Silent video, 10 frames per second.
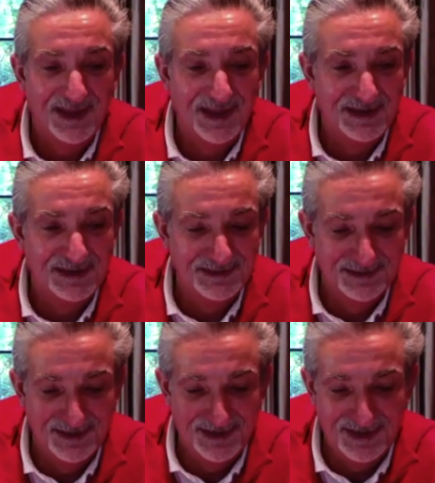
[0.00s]

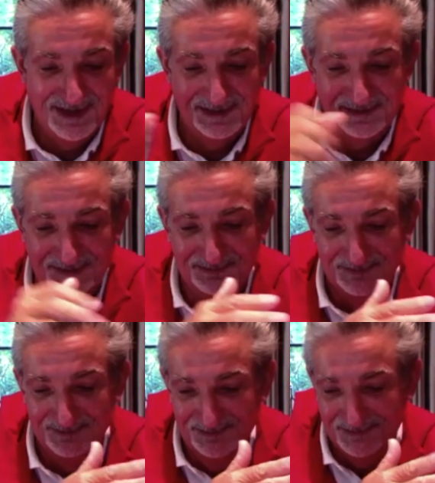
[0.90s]
And
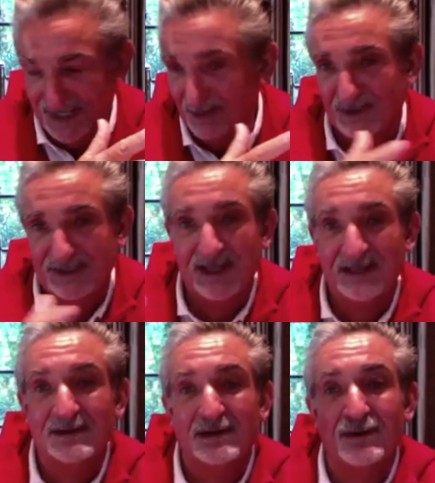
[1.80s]
no, we
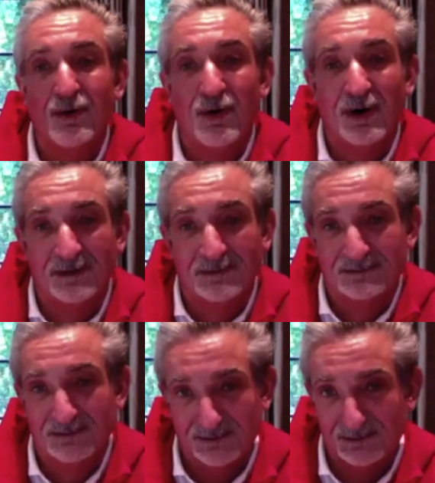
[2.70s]
take the long
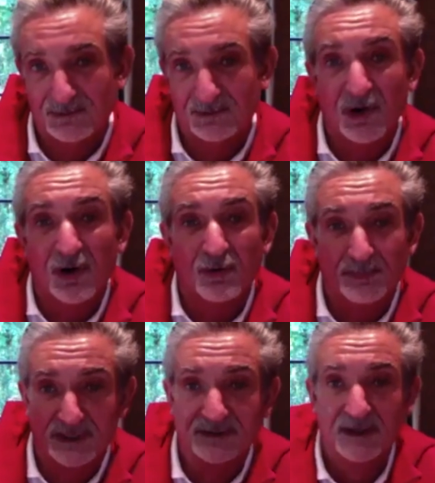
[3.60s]
road,
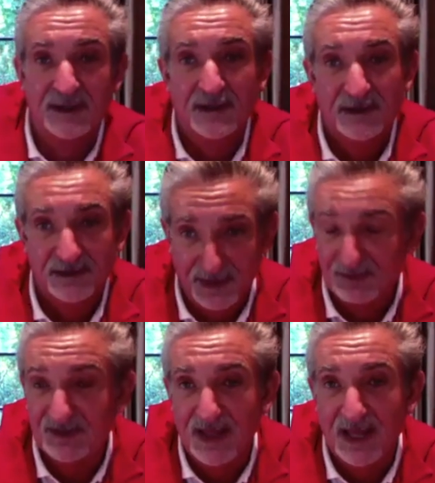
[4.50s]
but that
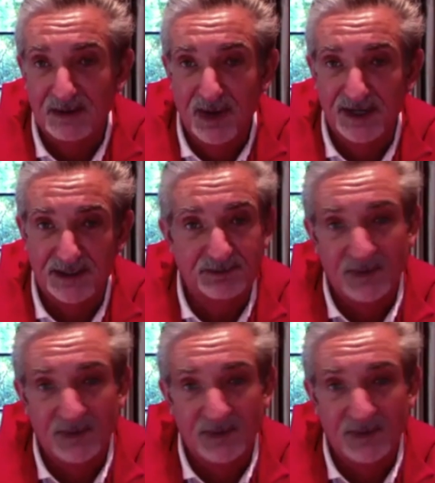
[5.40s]
was a lot of money.